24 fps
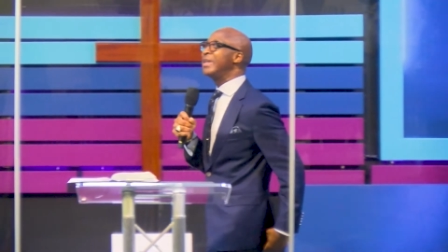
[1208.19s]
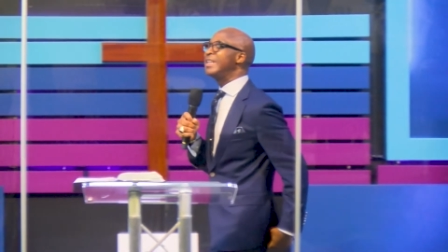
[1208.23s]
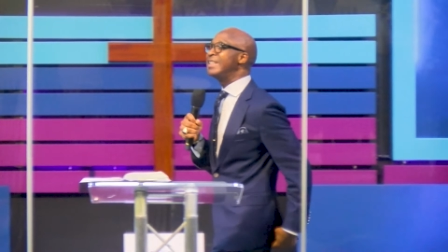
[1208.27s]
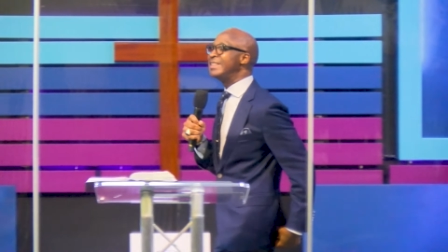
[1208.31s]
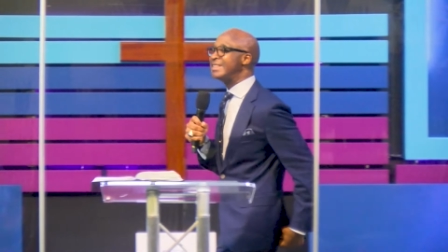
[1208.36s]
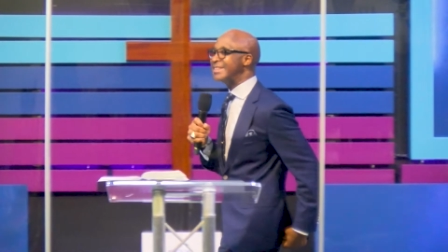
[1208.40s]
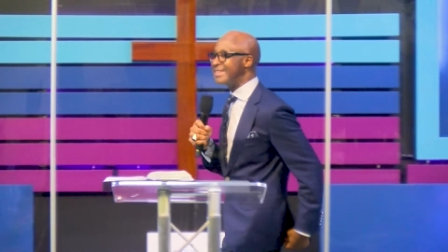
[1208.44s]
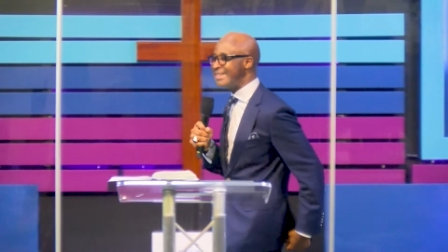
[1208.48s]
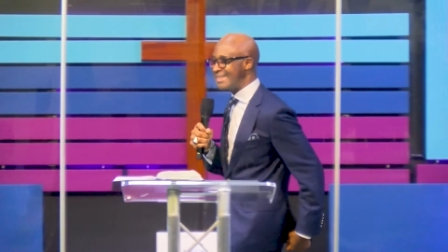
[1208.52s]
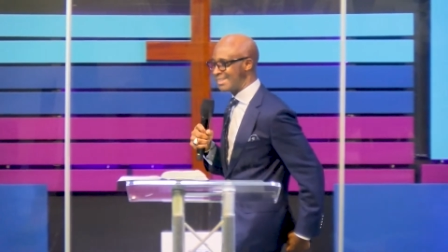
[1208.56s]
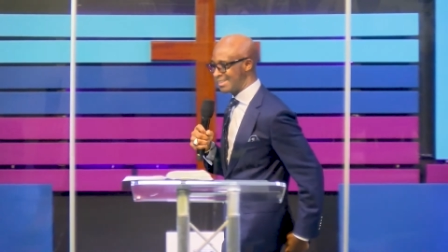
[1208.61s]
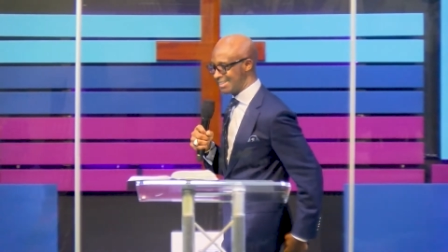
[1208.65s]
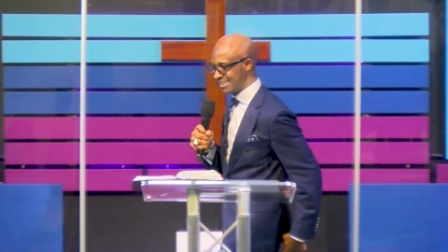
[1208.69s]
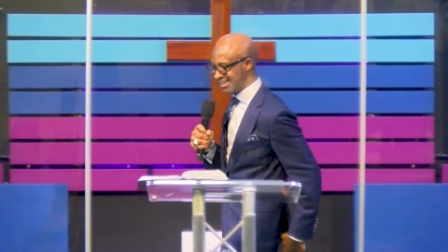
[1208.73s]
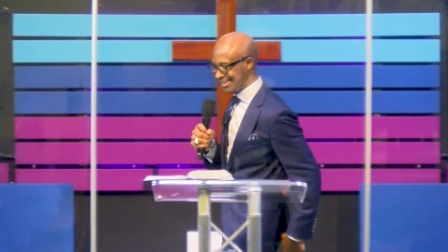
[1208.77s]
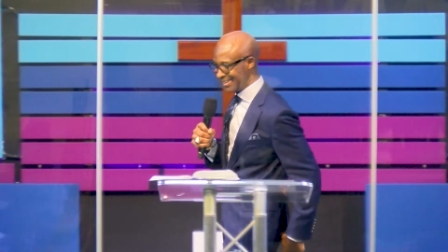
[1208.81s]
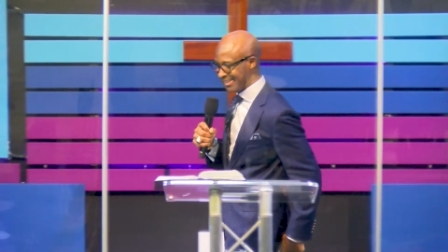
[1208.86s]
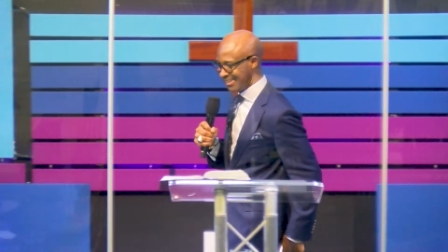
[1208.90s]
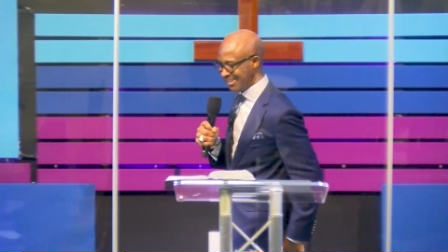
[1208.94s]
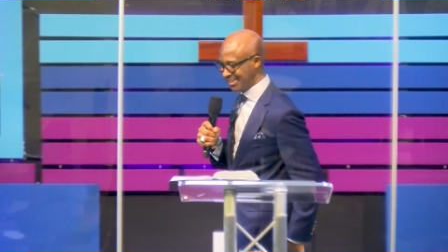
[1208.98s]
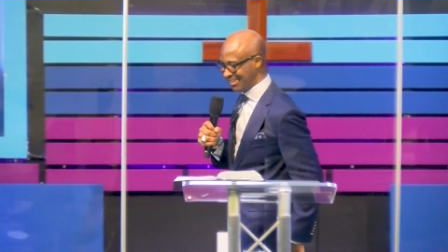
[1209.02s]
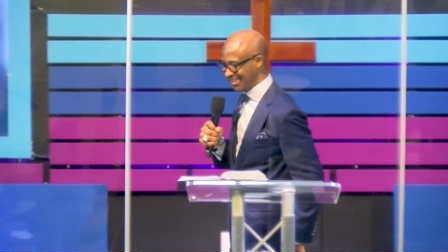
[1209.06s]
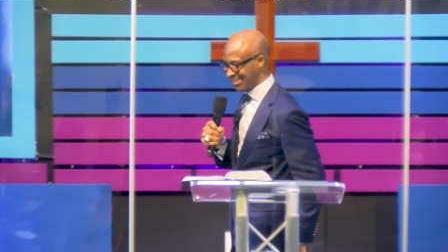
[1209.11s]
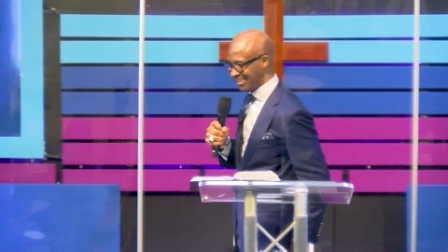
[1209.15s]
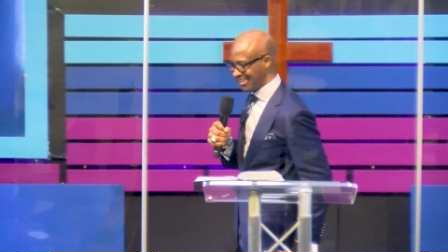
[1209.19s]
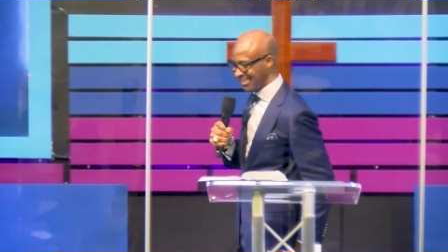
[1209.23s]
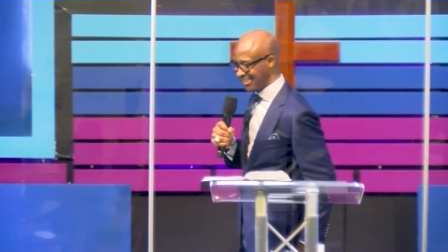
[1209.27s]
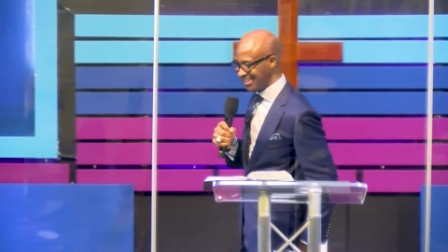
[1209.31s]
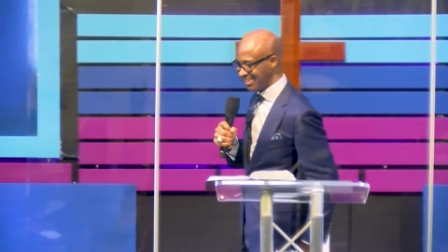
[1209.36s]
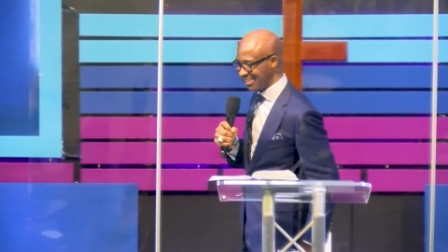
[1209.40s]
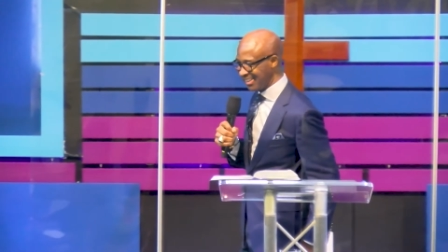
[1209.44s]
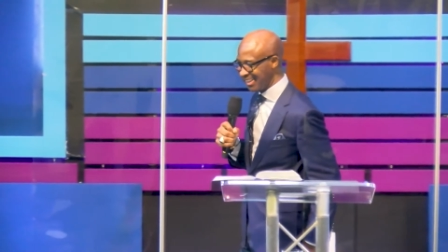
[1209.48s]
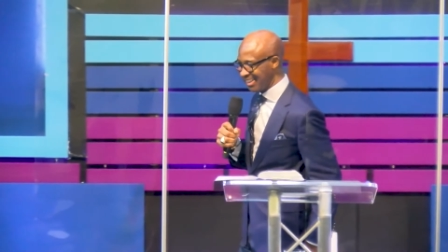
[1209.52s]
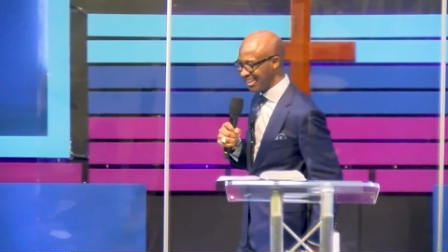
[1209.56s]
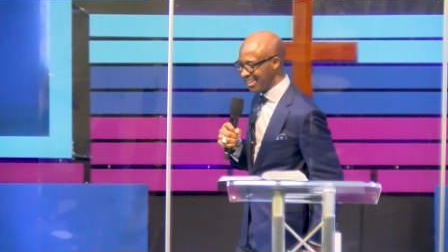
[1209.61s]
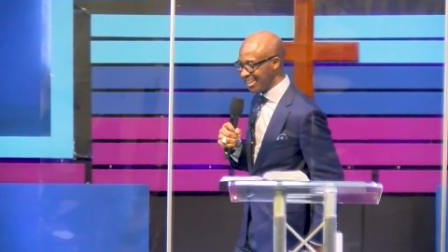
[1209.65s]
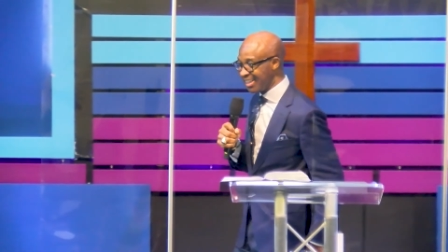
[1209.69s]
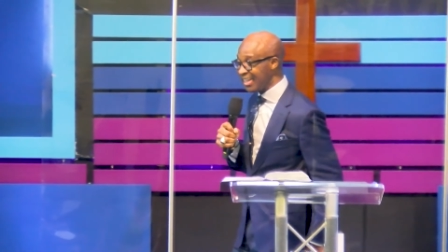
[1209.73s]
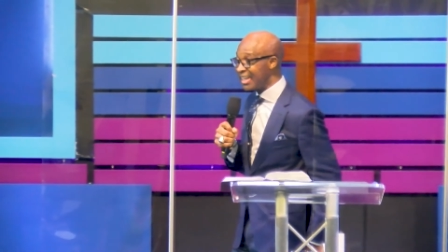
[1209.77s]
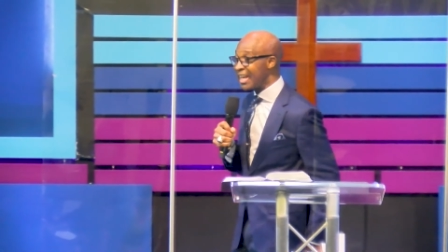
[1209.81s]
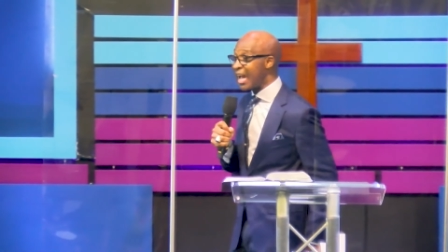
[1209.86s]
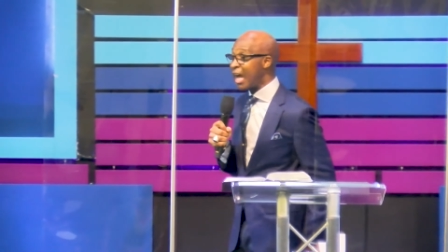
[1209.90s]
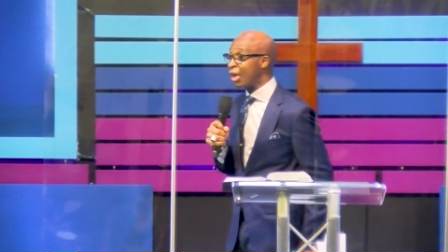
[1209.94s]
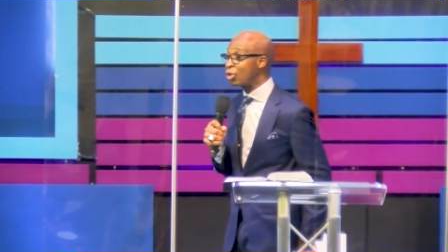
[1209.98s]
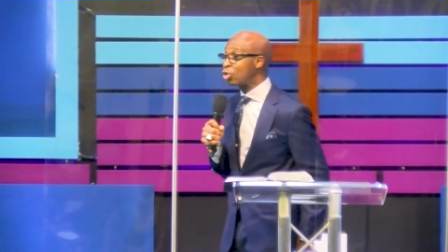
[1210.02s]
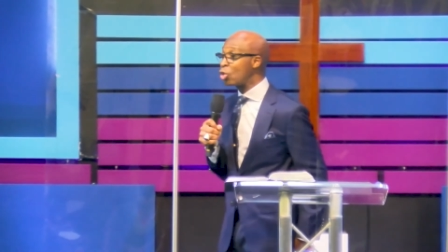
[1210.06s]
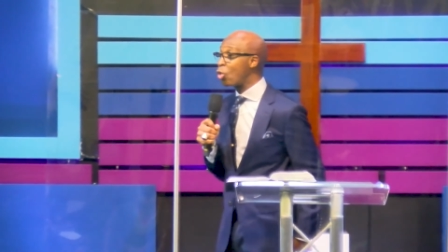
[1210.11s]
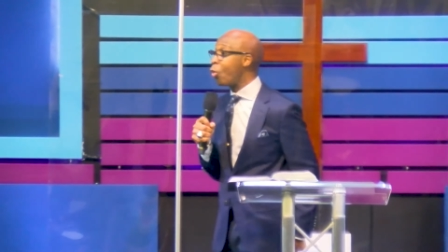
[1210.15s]
it. He
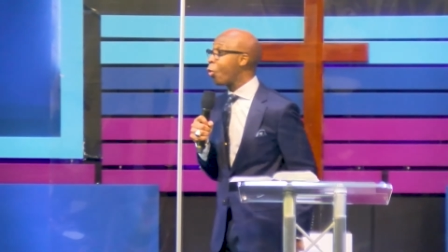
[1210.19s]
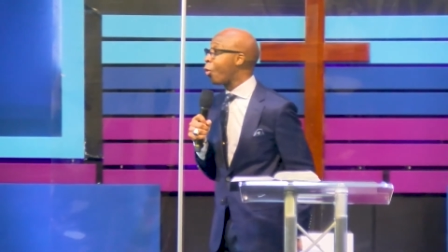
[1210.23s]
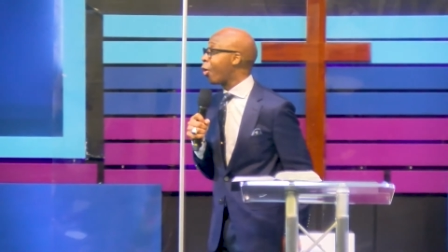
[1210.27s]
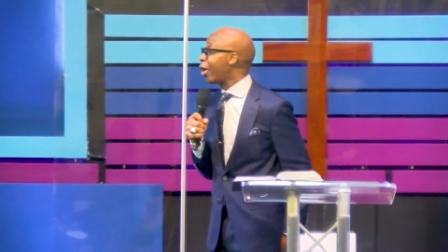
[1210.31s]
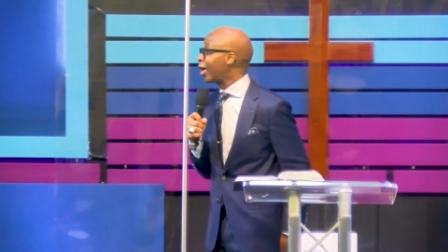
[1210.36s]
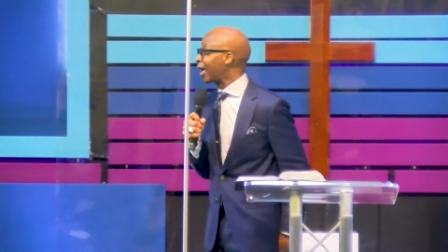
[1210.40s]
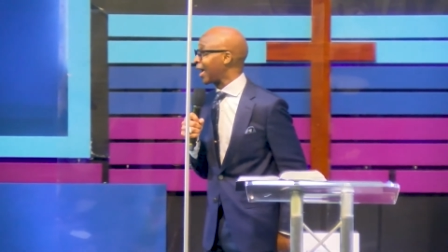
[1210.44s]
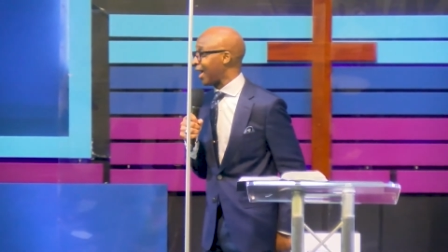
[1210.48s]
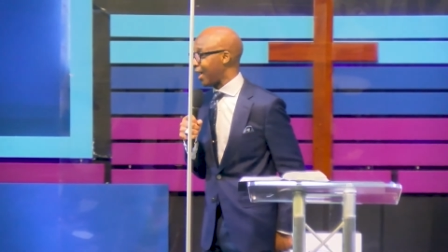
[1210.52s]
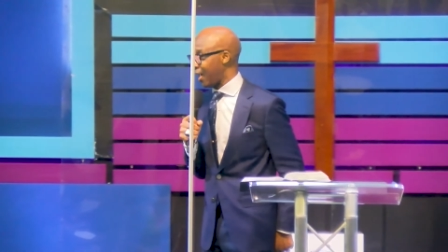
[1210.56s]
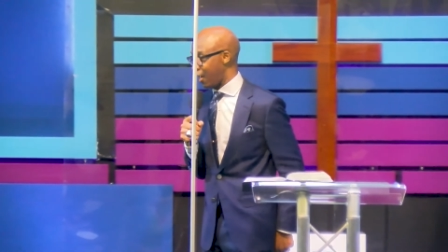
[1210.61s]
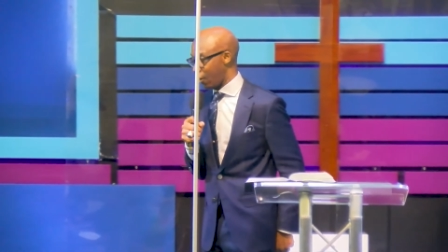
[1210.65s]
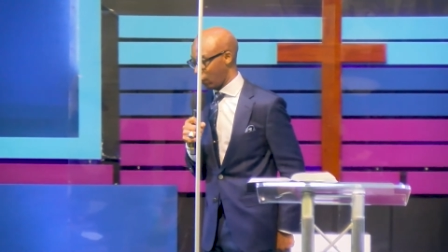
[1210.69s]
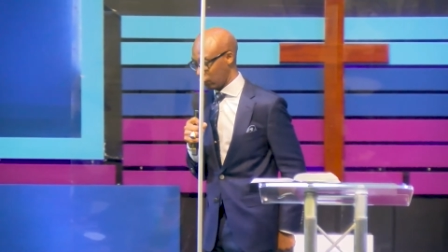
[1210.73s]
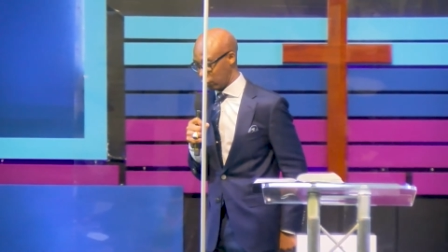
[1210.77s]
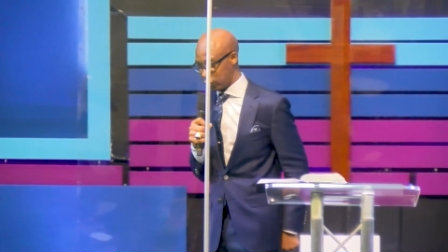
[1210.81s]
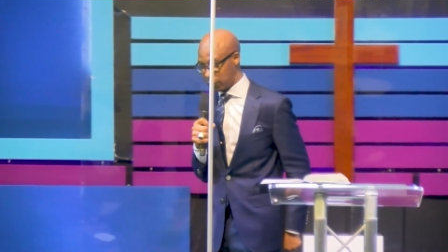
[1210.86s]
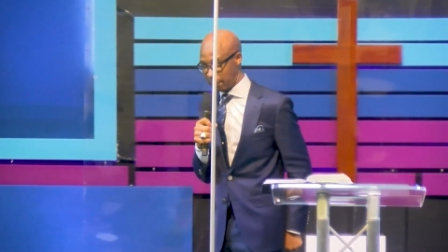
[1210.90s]
had to walk out.